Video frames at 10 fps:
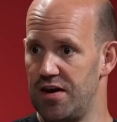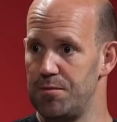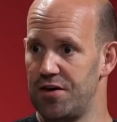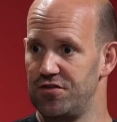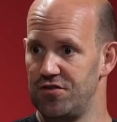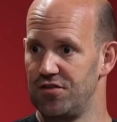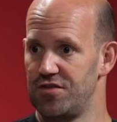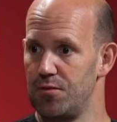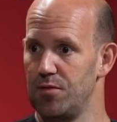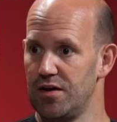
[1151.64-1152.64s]
vendor messages,
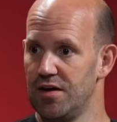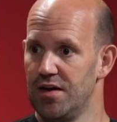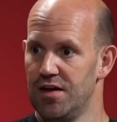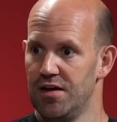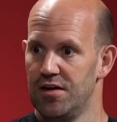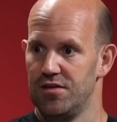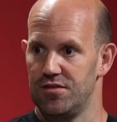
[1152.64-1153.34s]
don't we? Yes.